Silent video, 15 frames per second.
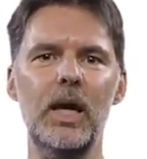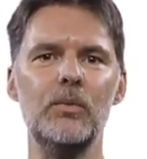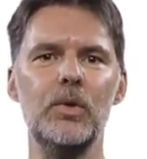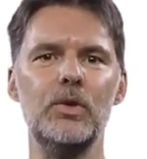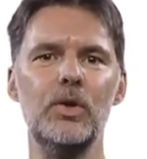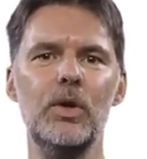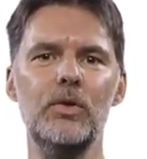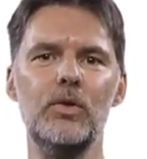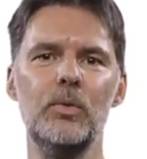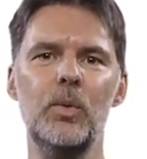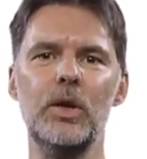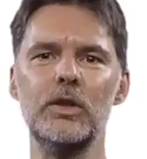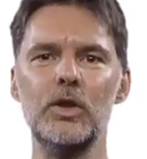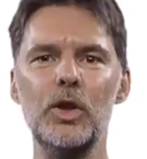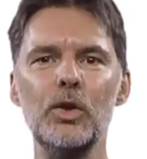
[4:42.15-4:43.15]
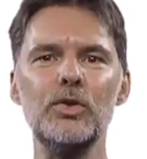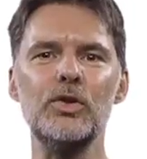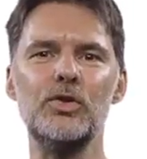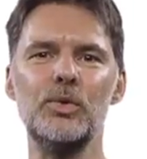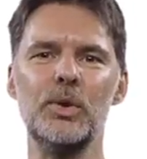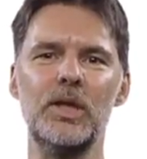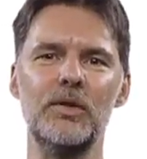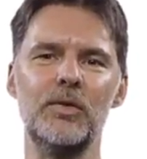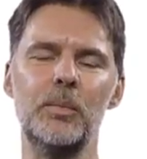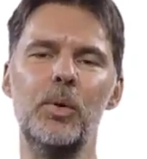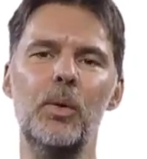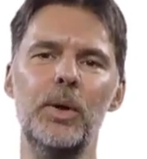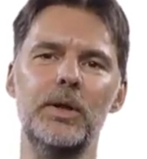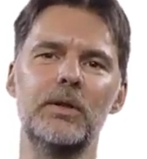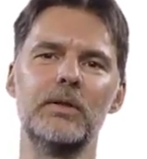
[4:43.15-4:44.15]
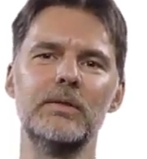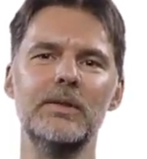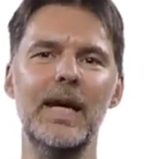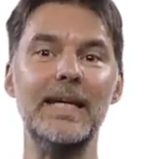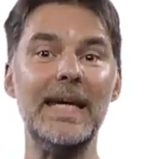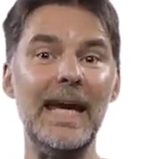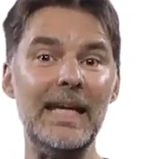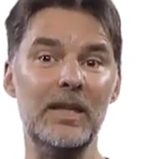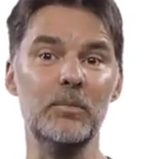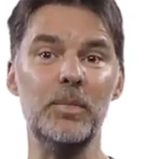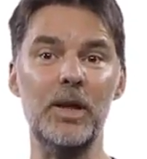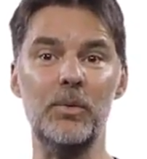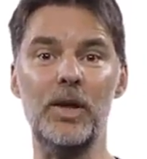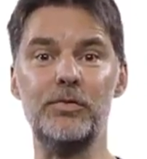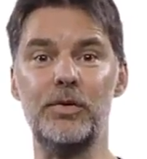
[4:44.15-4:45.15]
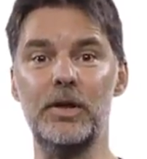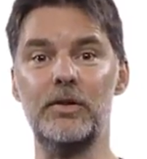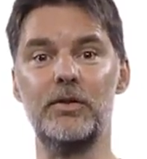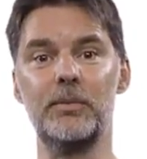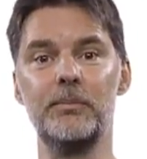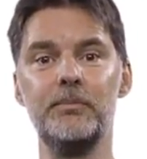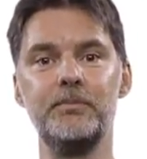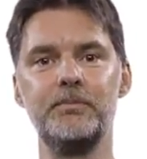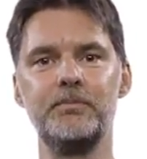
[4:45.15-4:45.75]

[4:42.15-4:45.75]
and returns the one closest to a given point, again by reference.